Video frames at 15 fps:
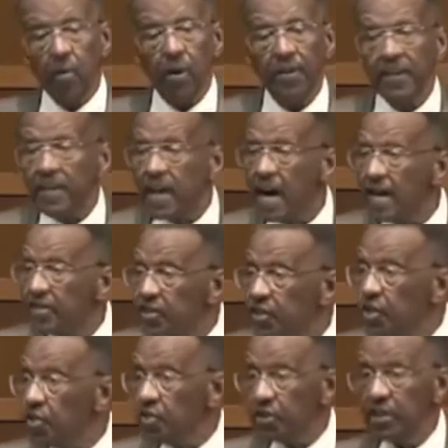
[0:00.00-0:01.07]
well, the
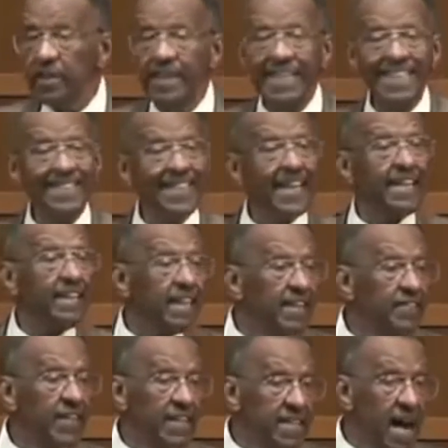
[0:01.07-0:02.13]
Constitution is a
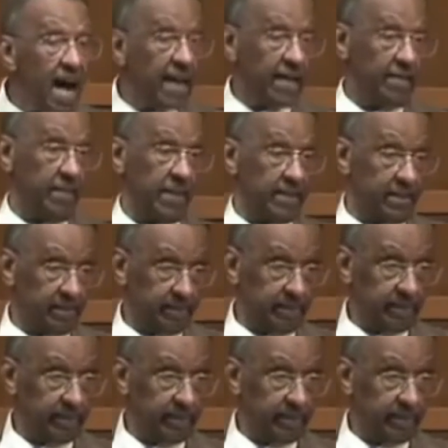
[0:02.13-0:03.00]
living document.